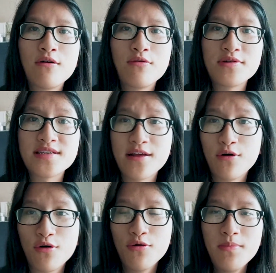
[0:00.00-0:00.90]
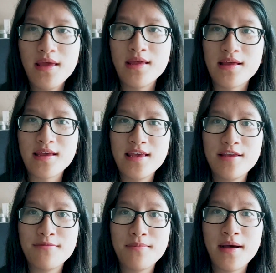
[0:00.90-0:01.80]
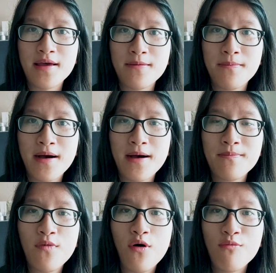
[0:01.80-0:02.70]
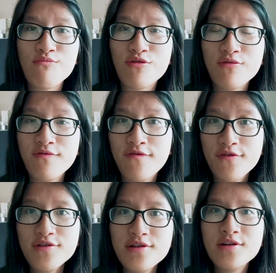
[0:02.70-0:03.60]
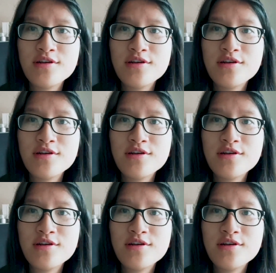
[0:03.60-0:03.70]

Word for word: always at home and I eat my mom home cooked food.